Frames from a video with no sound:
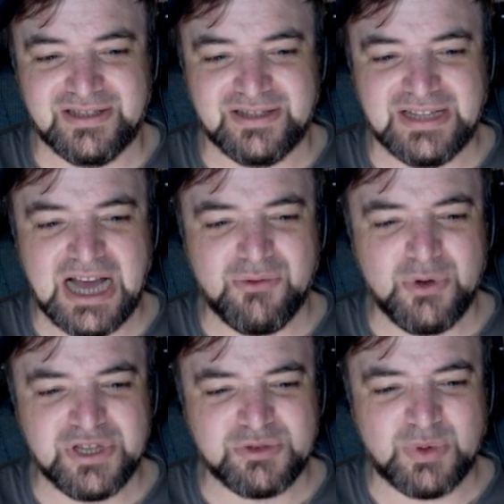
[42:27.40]
That
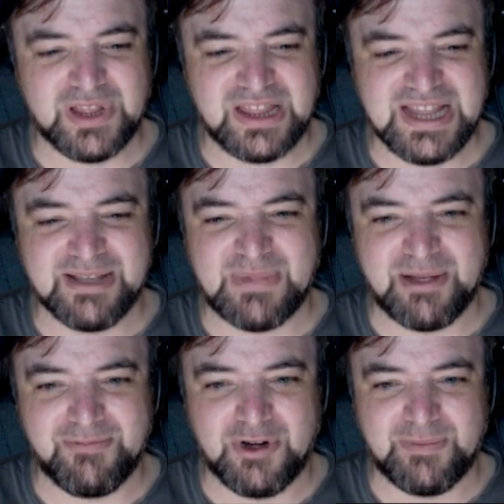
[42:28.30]
was one thing,
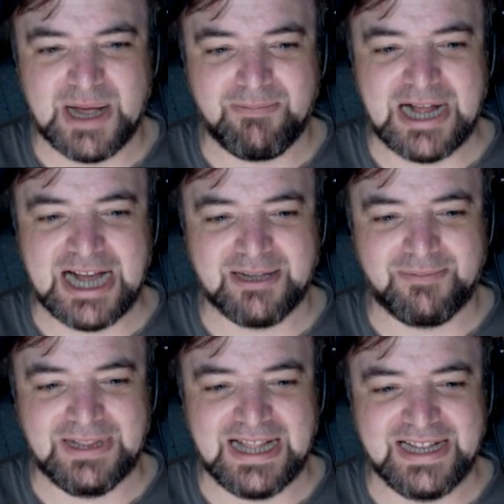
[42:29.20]
one of my backup
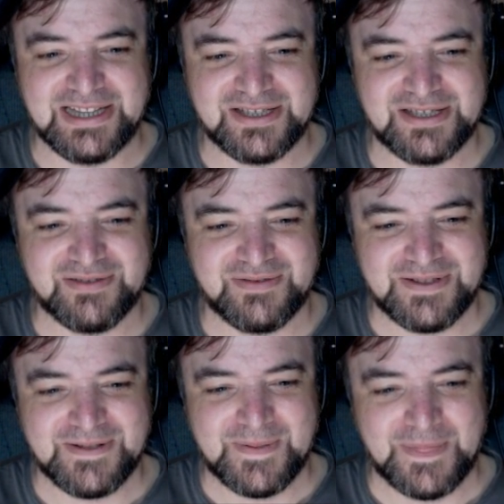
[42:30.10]
plans
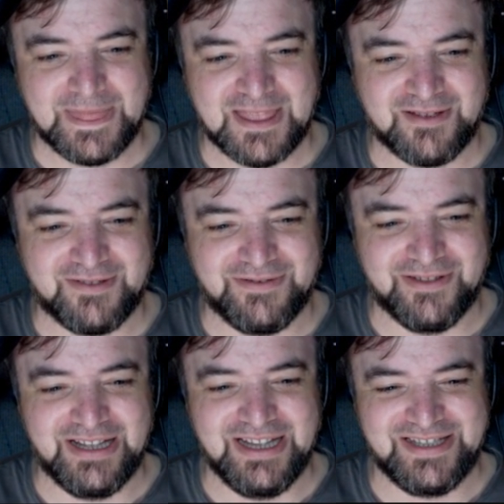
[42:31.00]
for
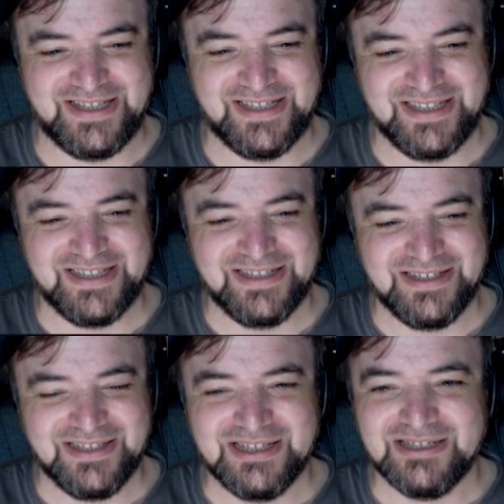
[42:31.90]
this
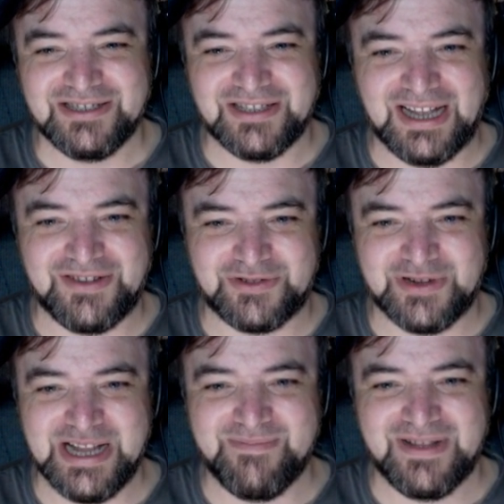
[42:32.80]
live stream.